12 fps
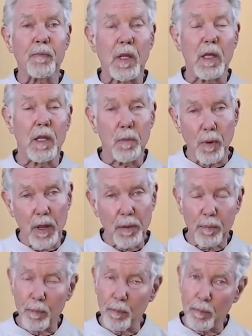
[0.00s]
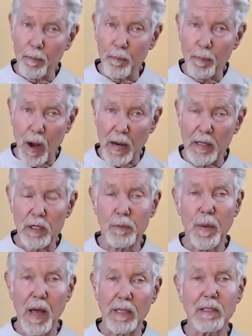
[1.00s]
In the breath practice
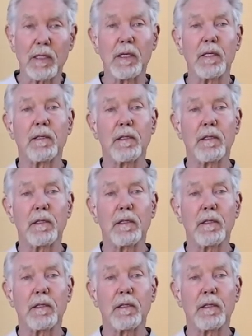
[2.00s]
basket,